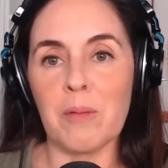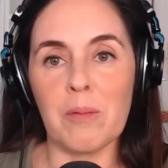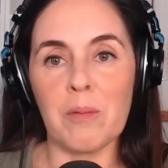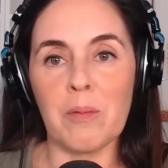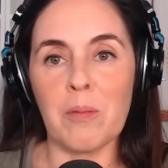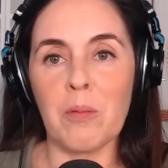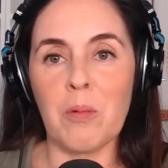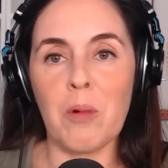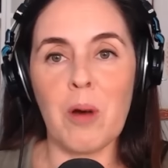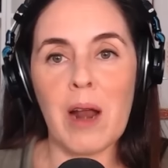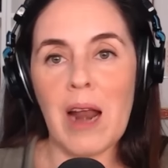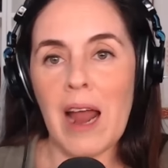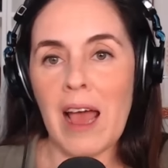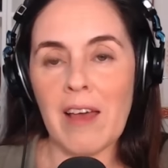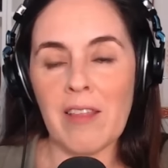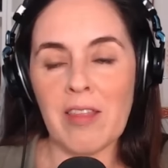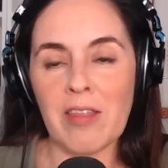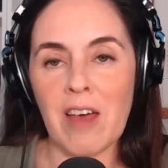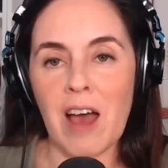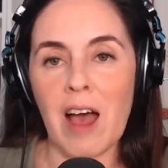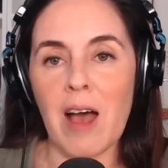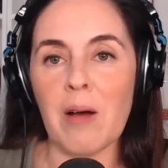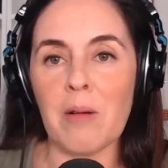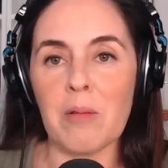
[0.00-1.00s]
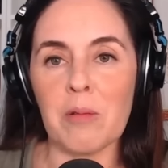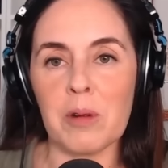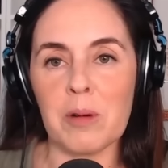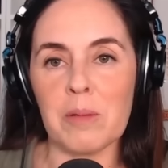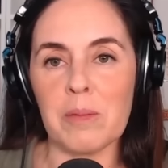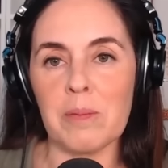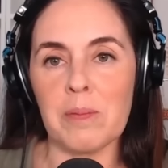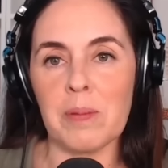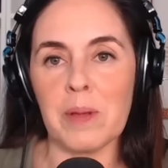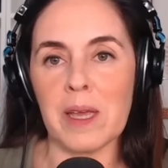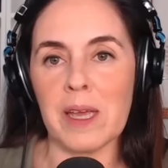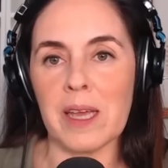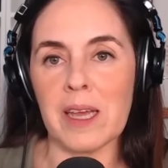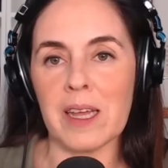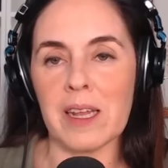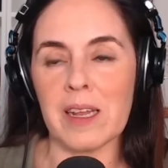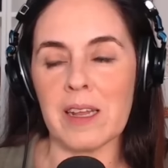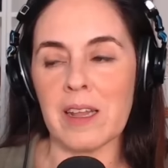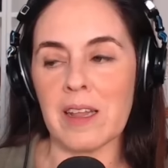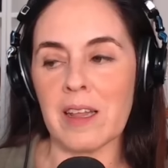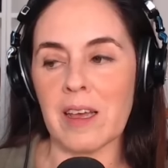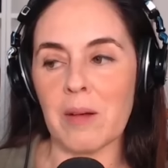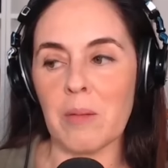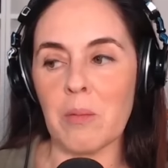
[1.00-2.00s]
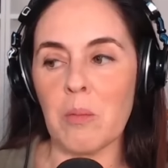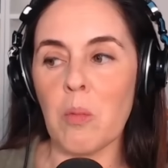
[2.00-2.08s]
what I thought would be in the